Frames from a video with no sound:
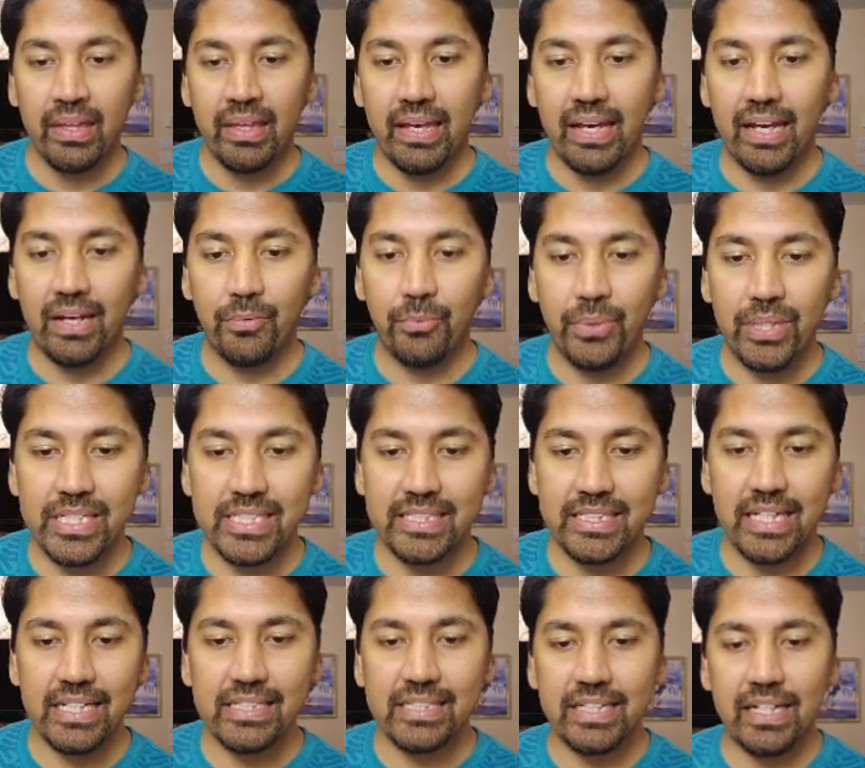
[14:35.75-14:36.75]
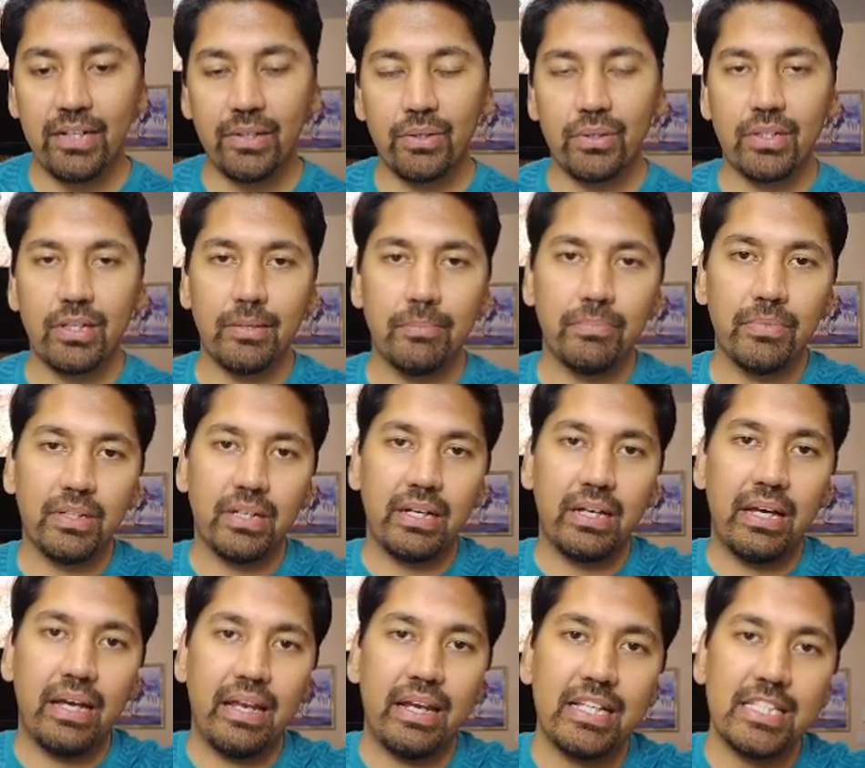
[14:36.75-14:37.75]
And we sent out
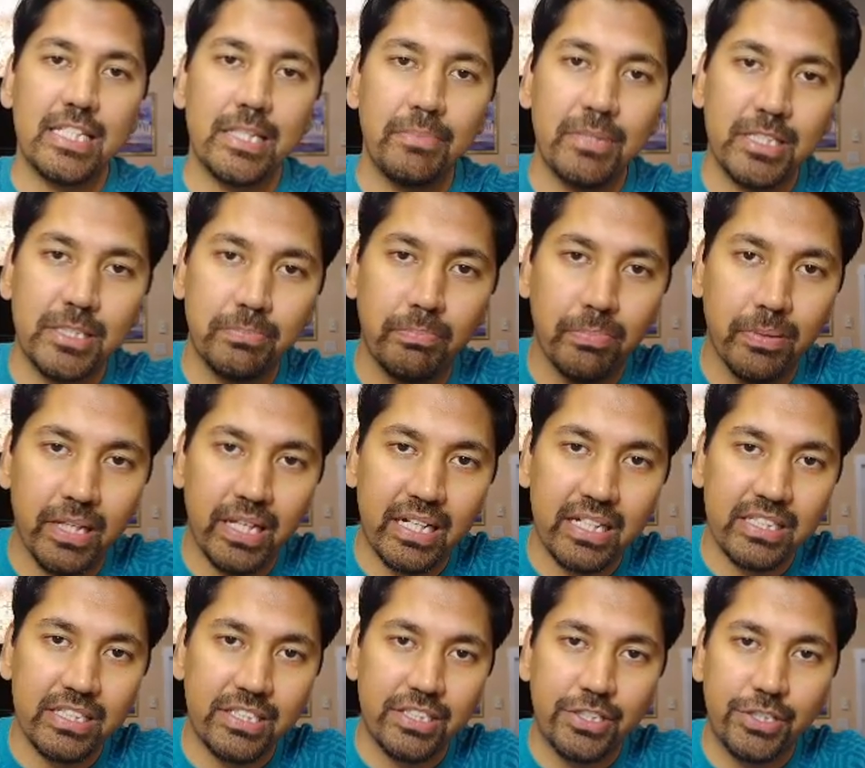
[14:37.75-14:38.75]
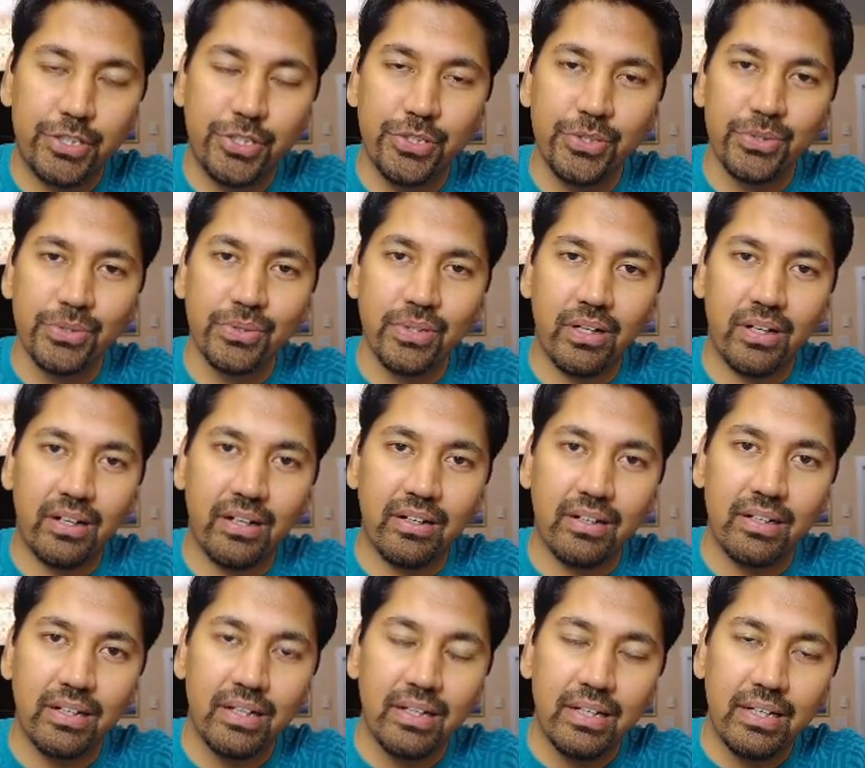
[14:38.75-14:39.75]
an SMS blast to
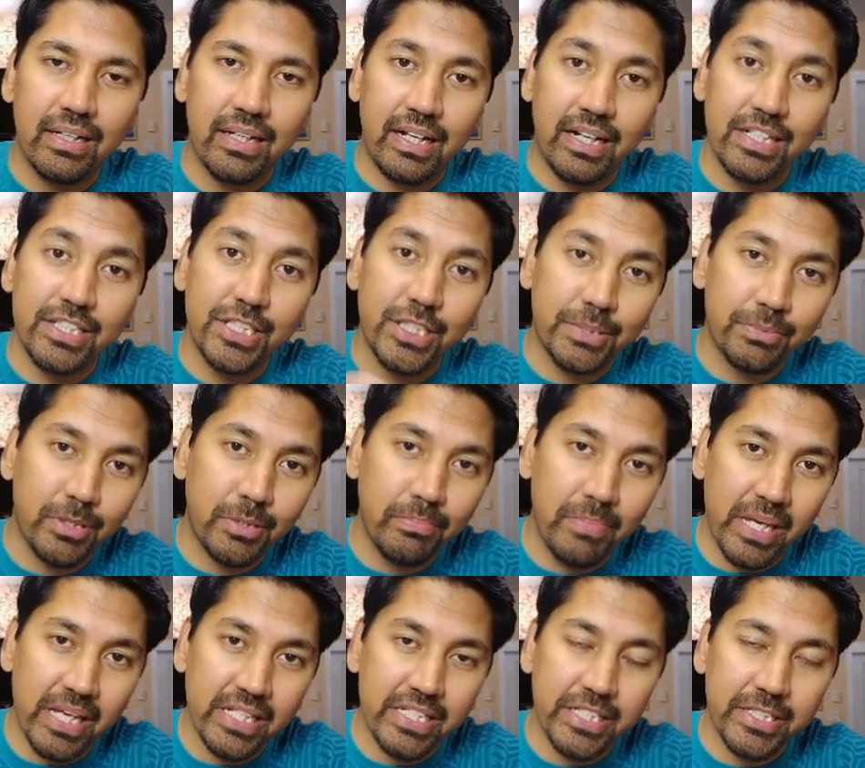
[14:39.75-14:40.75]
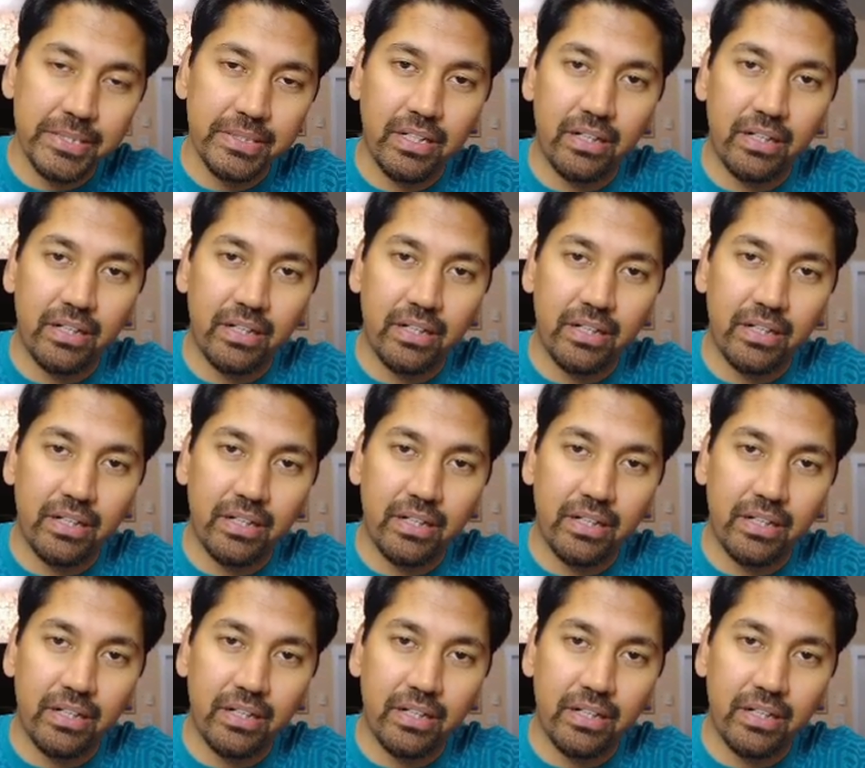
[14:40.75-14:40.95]
our customer base,